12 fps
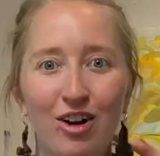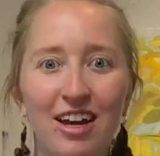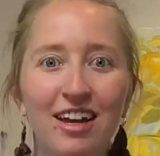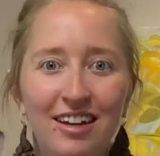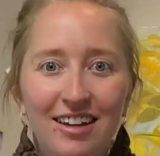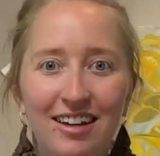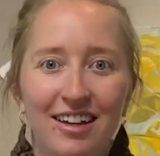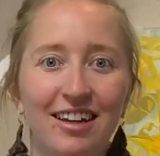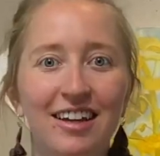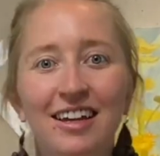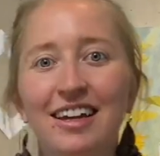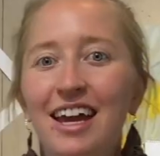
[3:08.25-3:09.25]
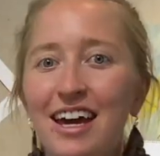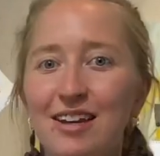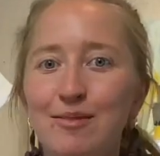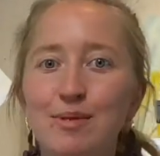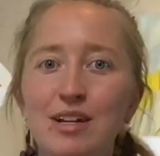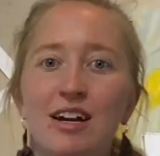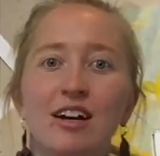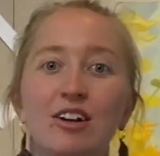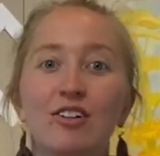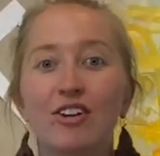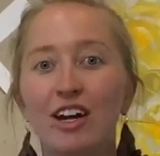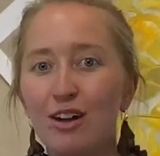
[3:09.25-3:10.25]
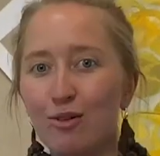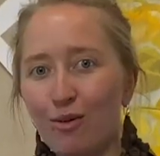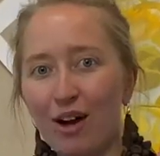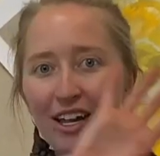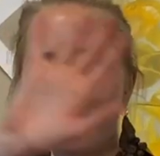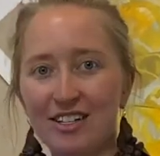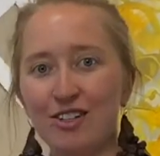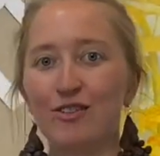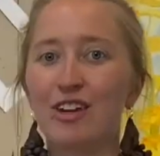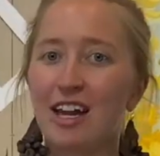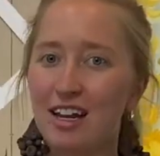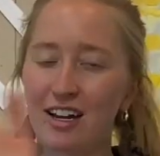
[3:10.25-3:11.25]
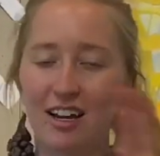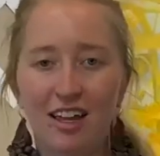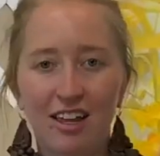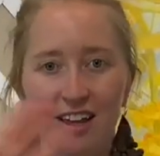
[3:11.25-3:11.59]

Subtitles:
Ink can be a great way to get